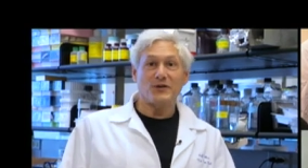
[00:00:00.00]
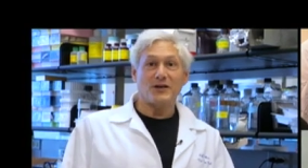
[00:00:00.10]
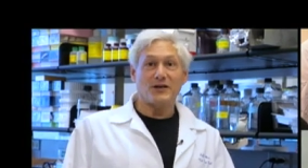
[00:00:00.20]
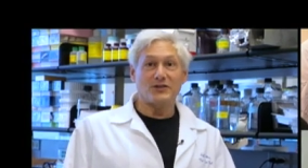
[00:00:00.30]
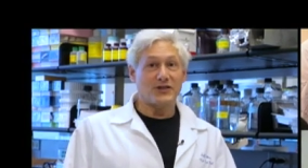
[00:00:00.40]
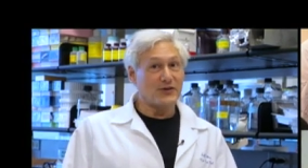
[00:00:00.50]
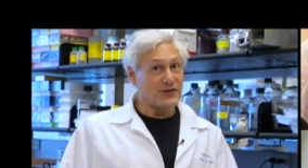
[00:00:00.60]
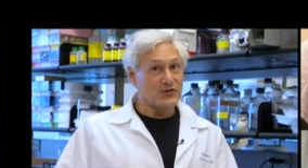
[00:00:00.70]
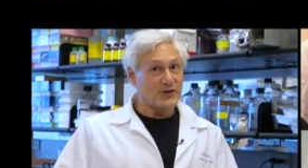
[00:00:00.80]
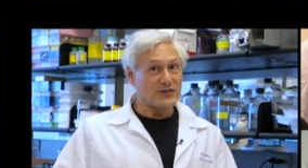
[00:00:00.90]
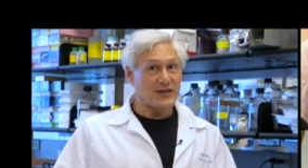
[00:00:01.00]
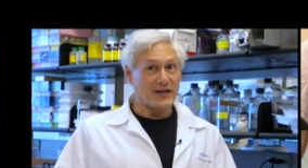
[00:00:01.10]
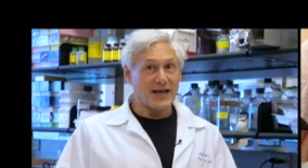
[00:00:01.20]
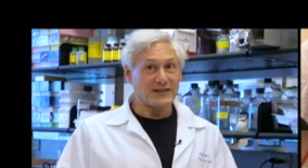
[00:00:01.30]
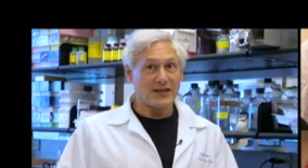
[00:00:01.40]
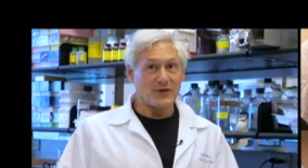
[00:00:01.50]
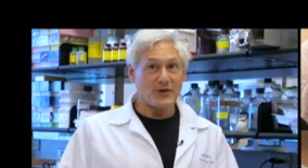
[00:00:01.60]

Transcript: because they're interested in asking